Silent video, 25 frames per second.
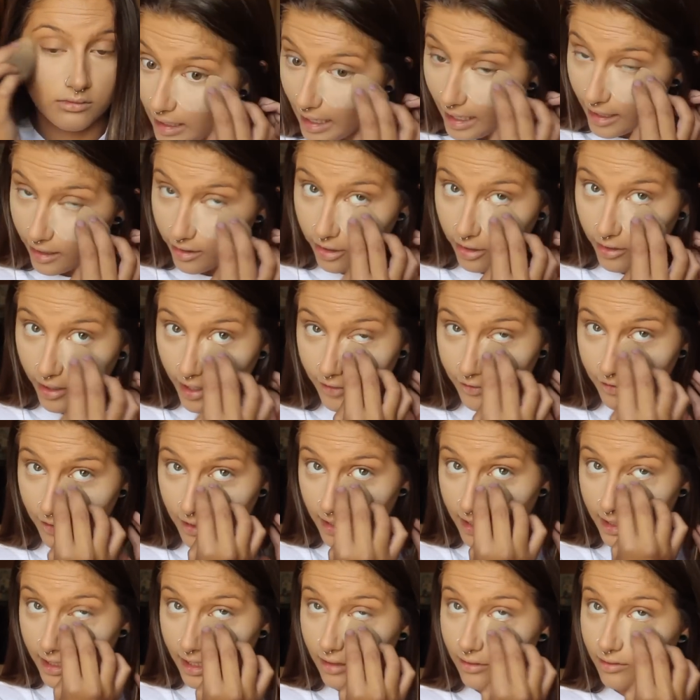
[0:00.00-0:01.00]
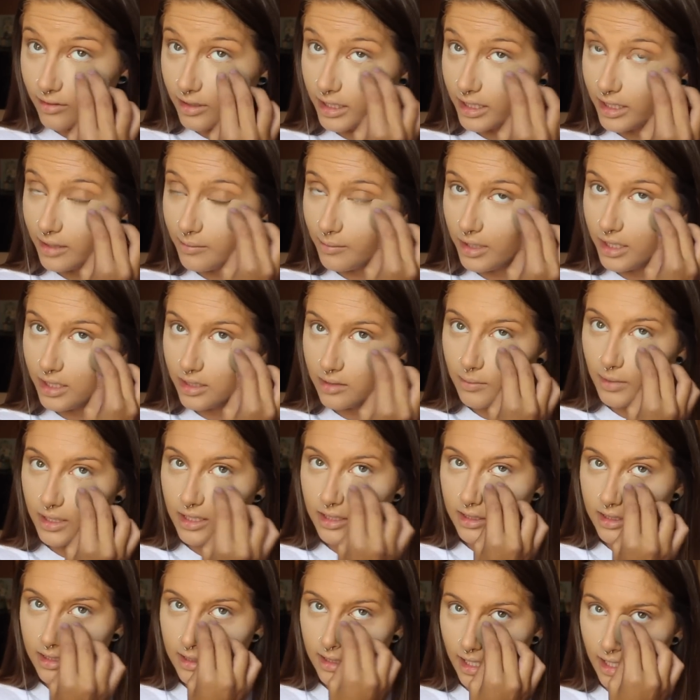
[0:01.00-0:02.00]
I don't know, I feel like it really makes my
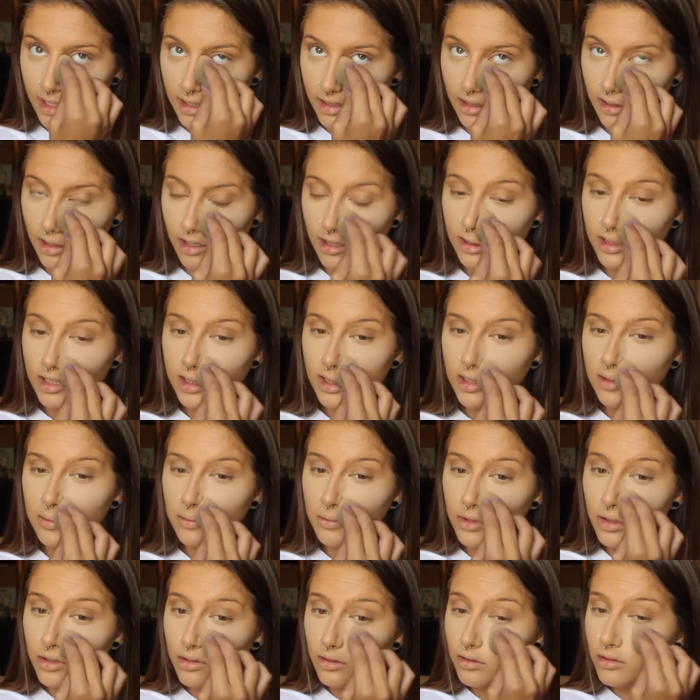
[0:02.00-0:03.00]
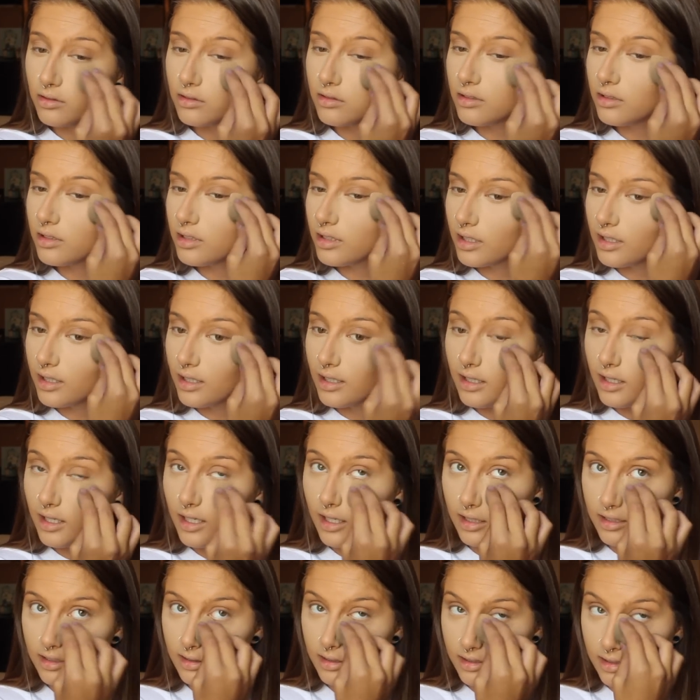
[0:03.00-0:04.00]
skin look smooth
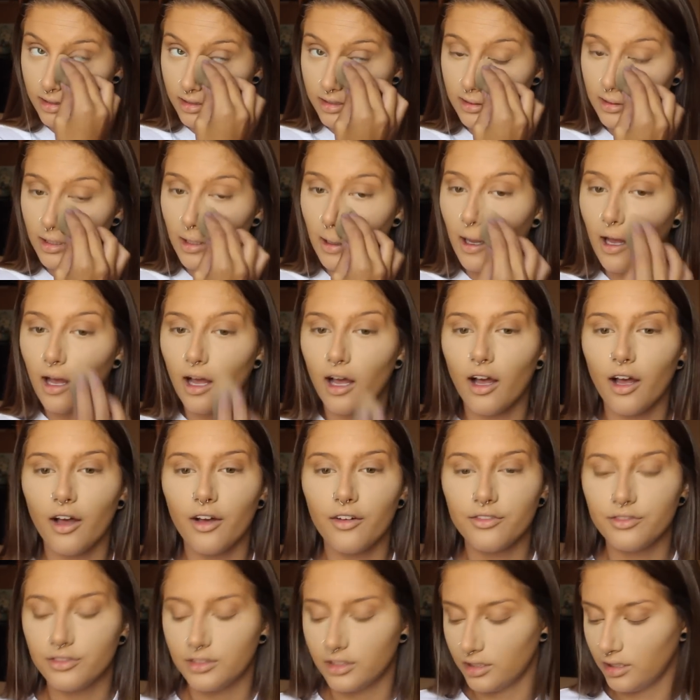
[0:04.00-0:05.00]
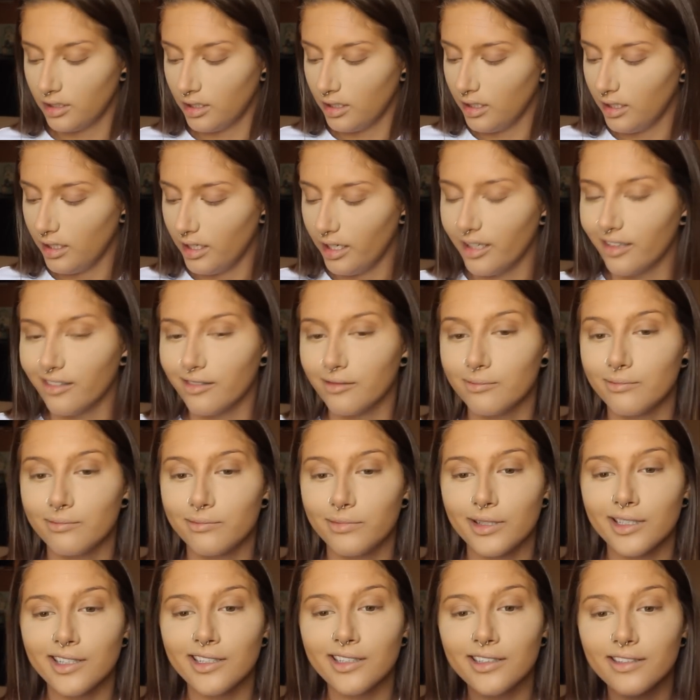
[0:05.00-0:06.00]
and soft and
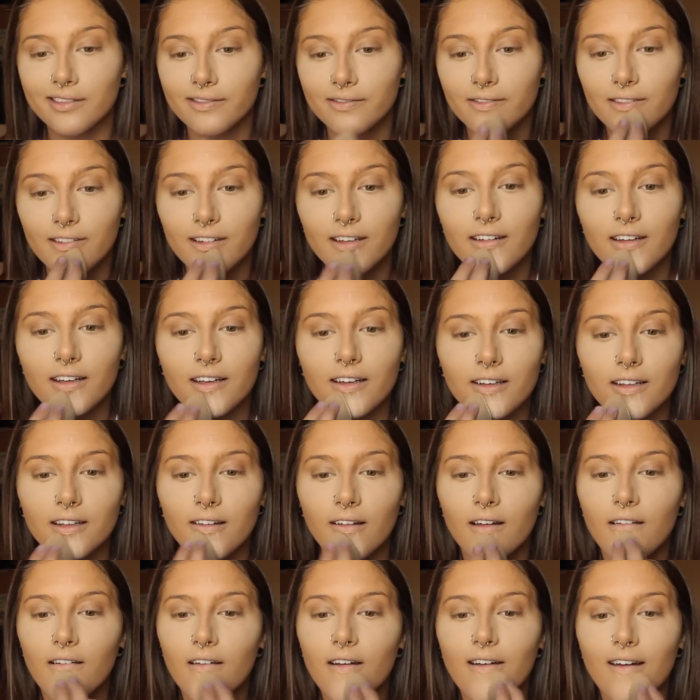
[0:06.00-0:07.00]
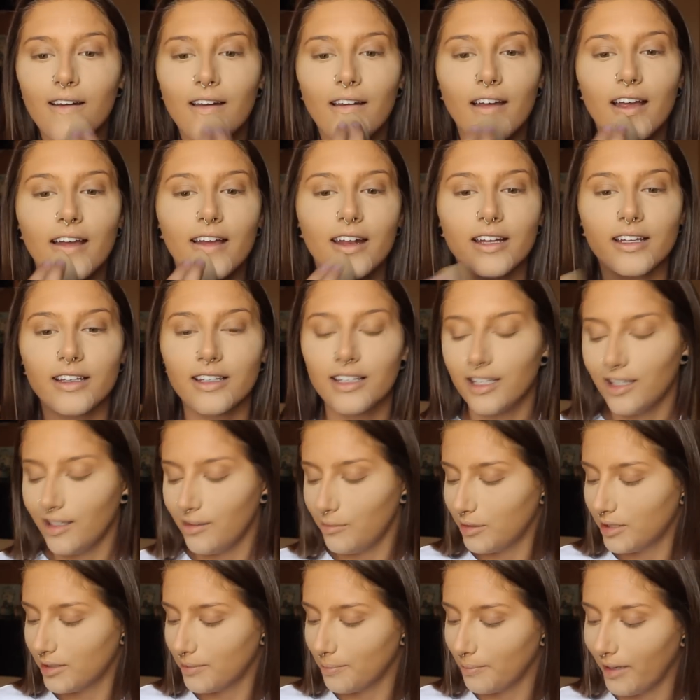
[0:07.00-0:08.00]
perfect, and it
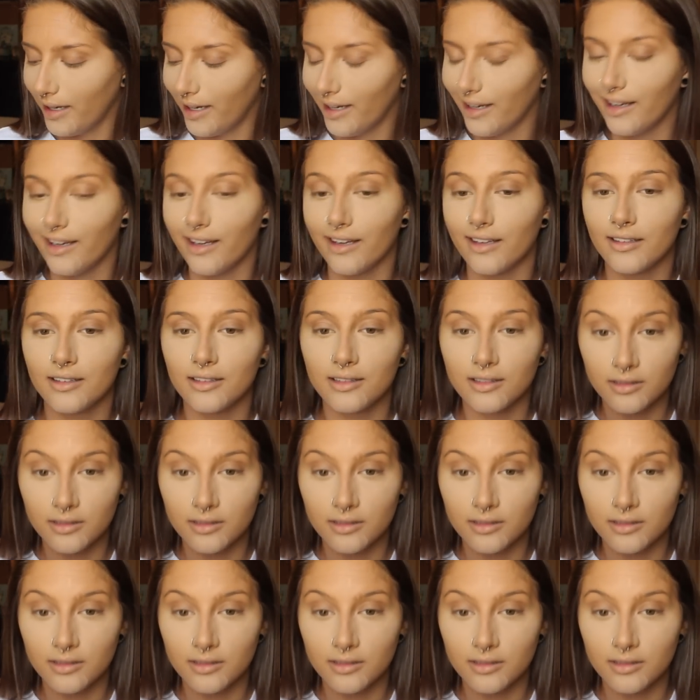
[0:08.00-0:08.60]
keeps my